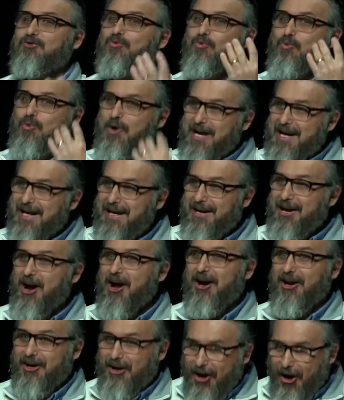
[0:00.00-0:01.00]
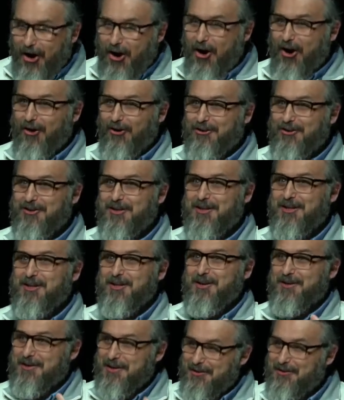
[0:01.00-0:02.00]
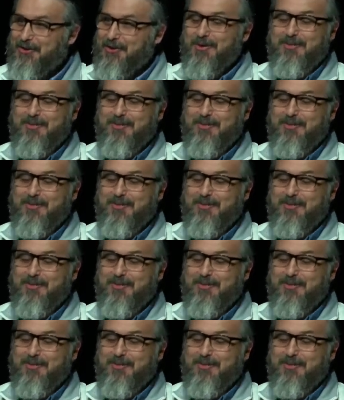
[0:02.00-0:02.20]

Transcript: because we got caught